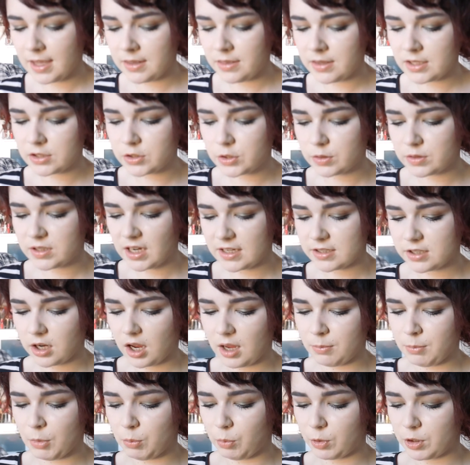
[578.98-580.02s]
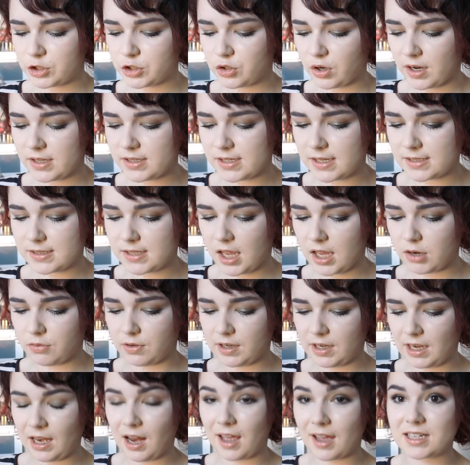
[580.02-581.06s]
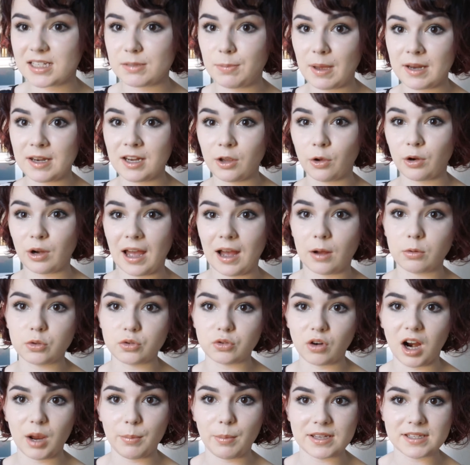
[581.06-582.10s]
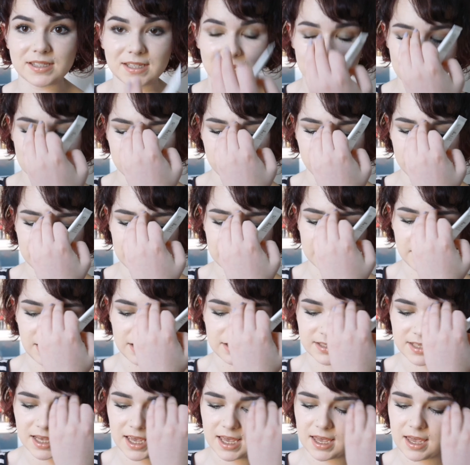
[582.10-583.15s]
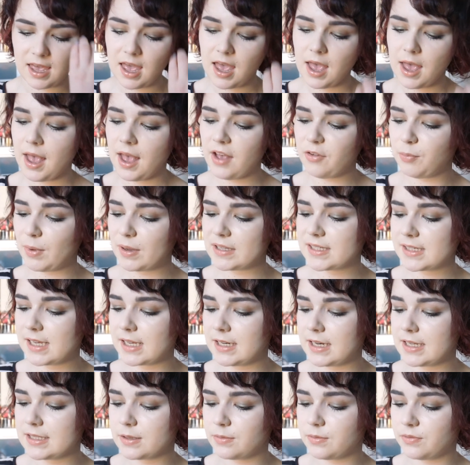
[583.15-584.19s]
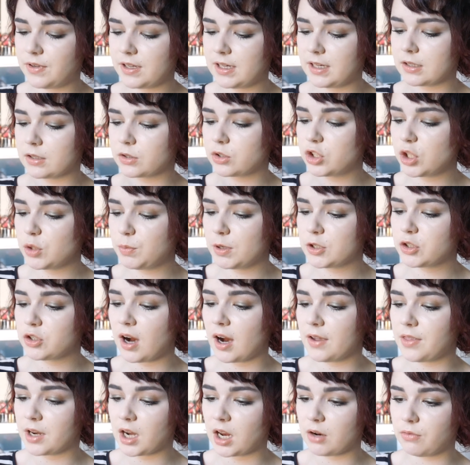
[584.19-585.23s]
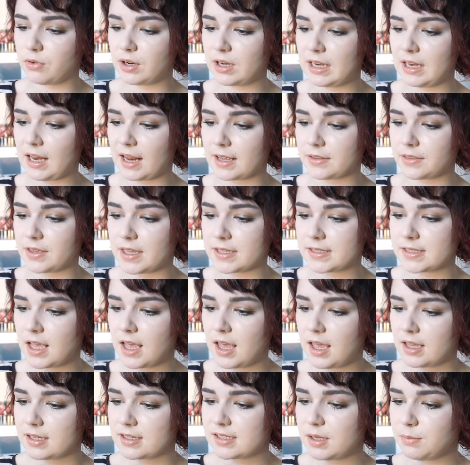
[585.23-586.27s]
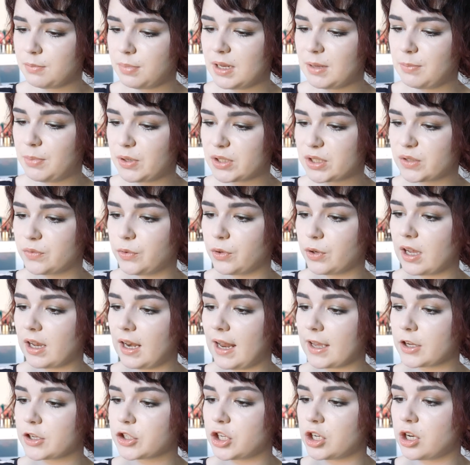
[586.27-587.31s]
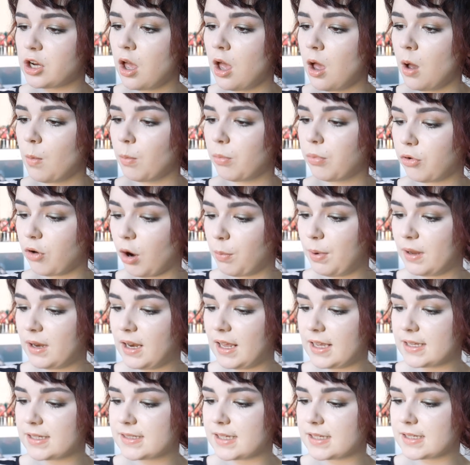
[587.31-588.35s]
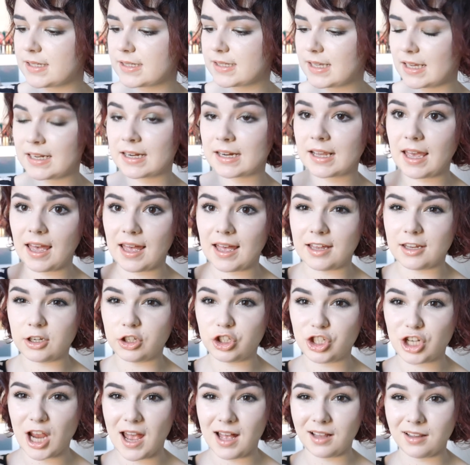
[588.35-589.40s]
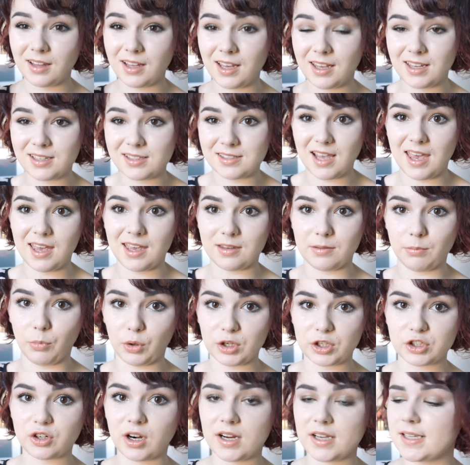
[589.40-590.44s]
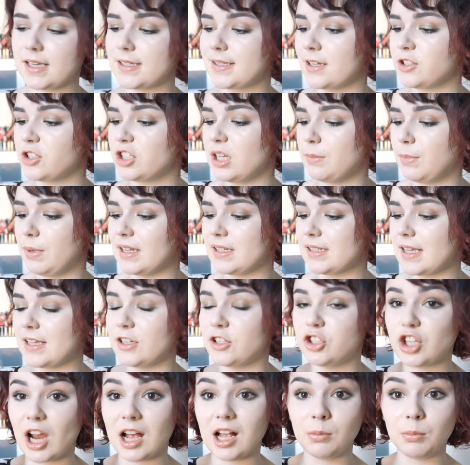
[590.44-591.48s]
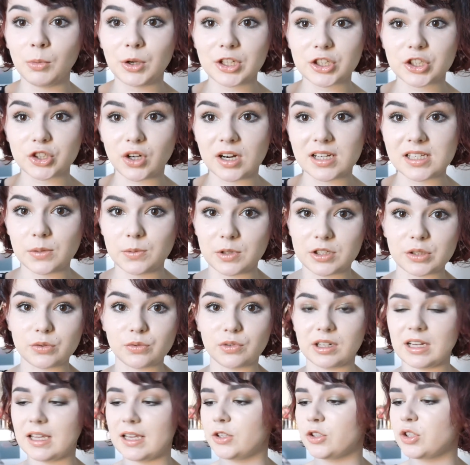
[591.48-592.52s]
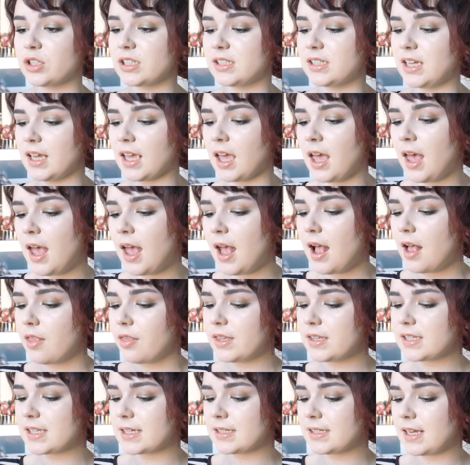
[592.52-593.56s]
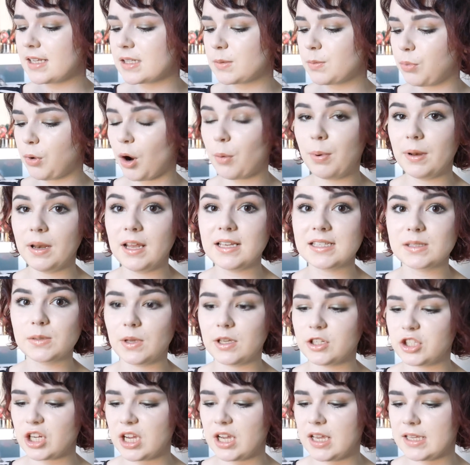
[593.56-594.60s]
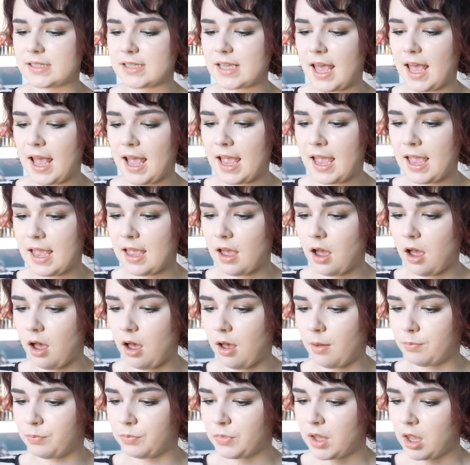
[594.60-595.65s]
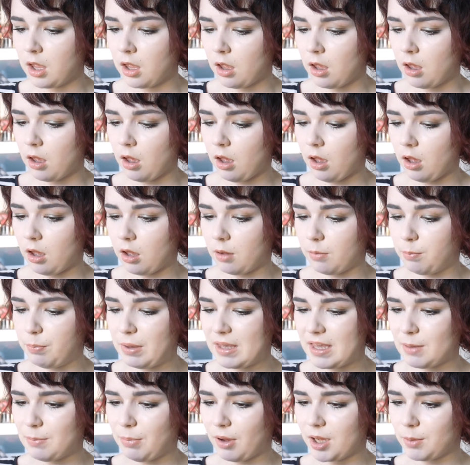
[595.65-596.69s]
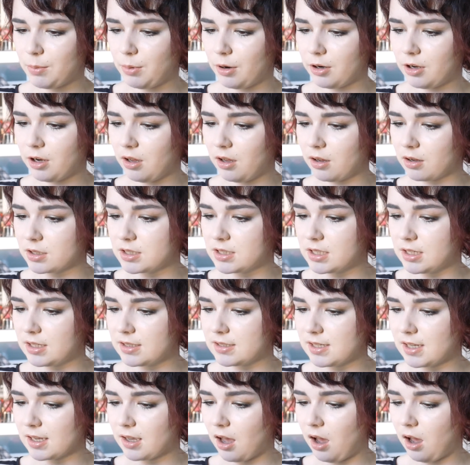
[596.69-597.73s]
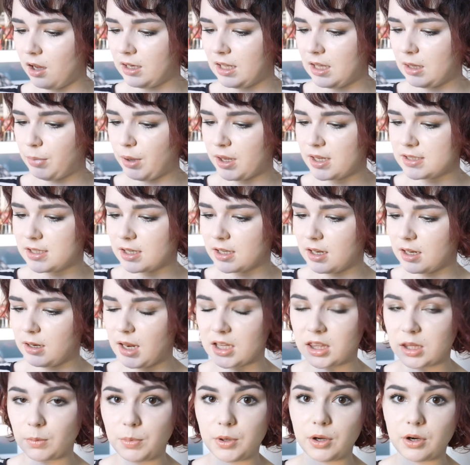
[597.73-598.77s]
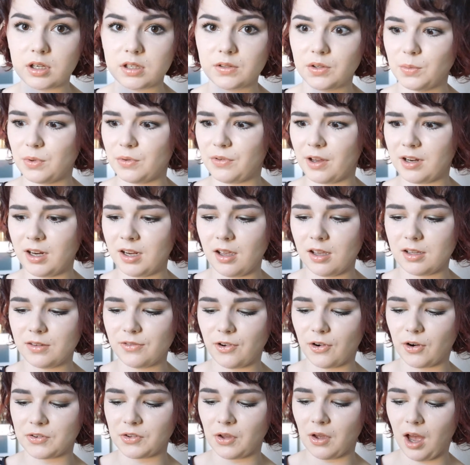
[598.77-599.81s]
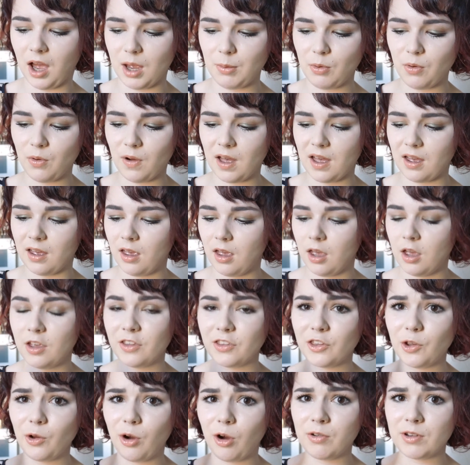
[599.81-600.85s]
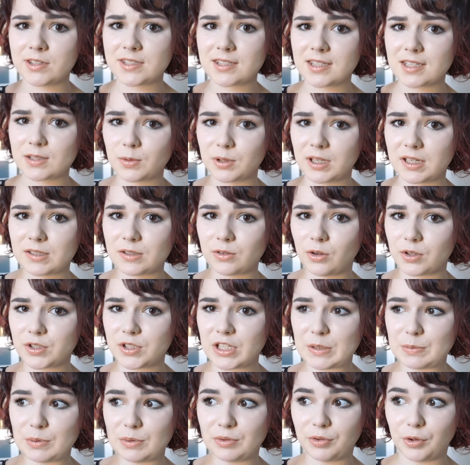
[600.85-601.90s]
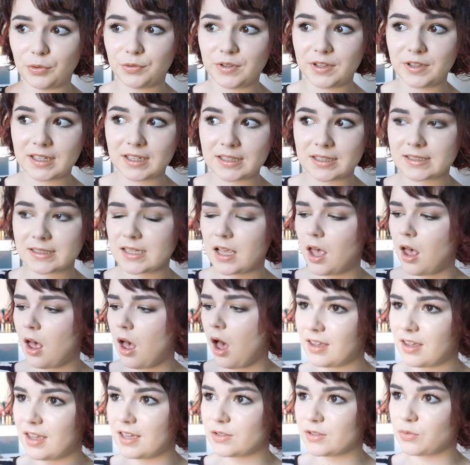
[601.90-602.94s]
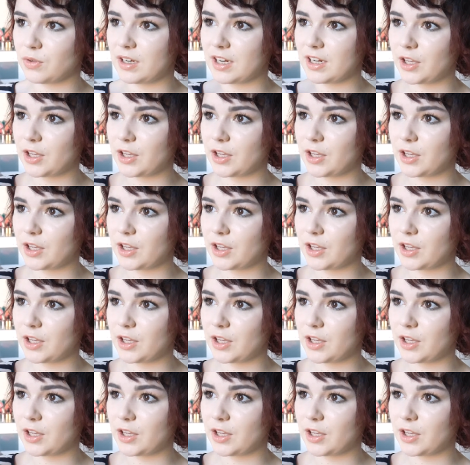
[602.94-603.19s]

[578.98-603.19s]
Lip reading: then the 2 daytime moisturizers that I really like depending on how dry my skin is feeling that day. If my skin isn't feeling super dry, then I really like this Simply Beautiful Collection Propolis Skincare Gel. It is a moisturizer essentially, but it's a gel moisturizer, which is really interesting. This contains propolis, which is a bee byproduct. It's like honey, basically, like the purest form of honey as far as I'm aware. So obviously this one is not suitable for vegans. It is really